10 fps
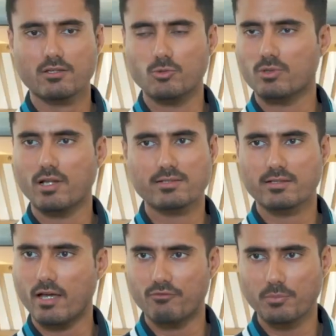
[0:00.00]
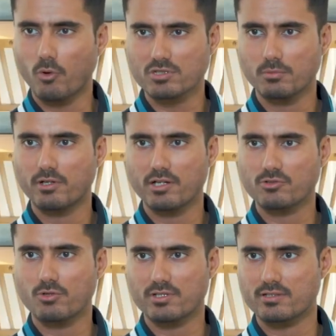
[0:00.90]
utilizing every possible
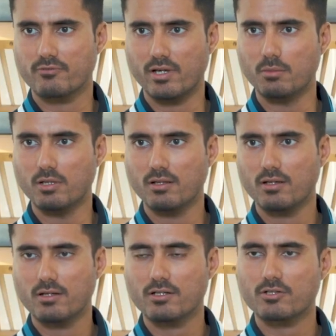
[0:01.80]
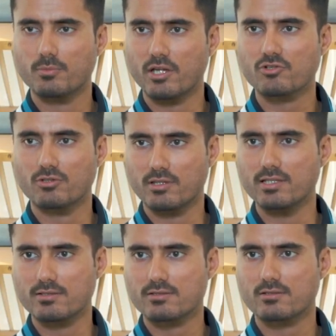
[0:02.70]
resource that's available to make sure that
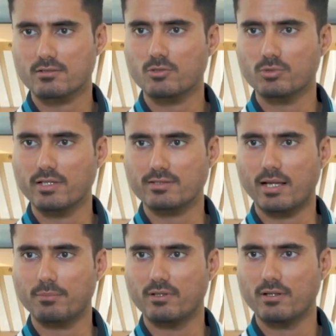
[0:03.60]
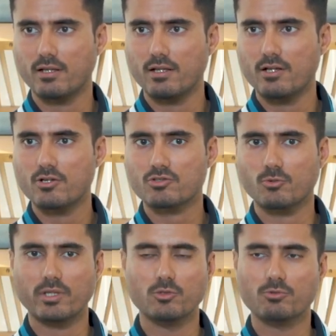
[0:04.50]
these two things happen.
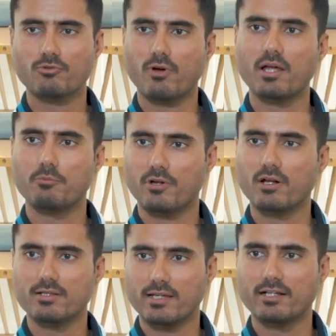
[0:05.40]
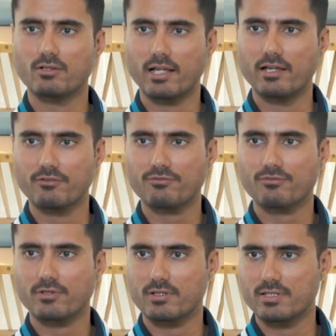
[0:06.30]
So when you try and bring a design to life,
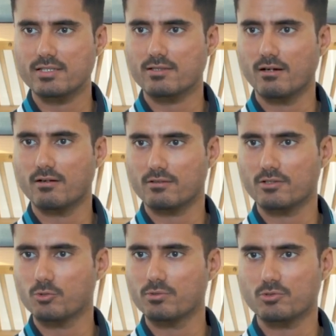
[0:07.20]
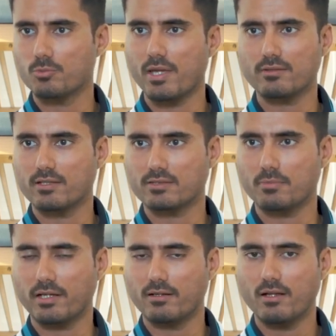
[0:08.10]
these are the two main things in
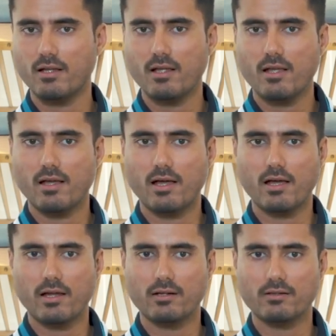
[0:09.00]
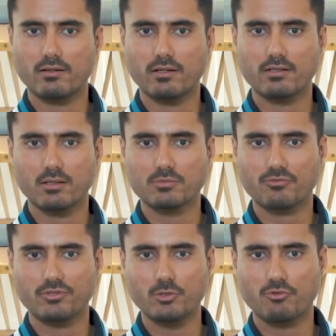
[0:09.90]
mind. And in terms
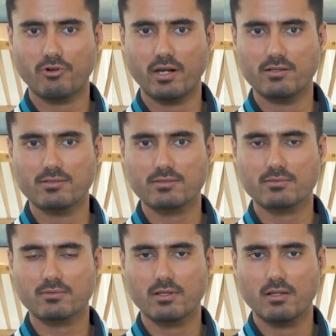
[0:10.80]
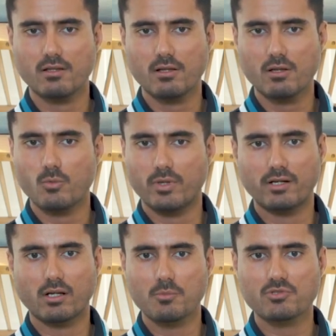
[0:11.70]
of new trends, when
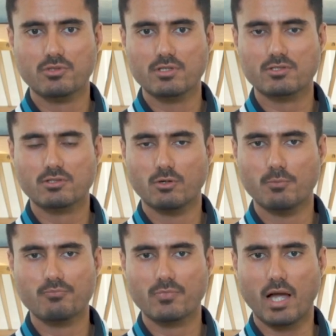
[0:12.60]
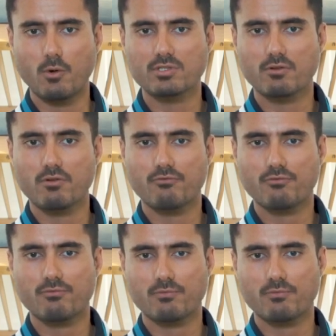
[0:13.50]
it comes to this, so I would say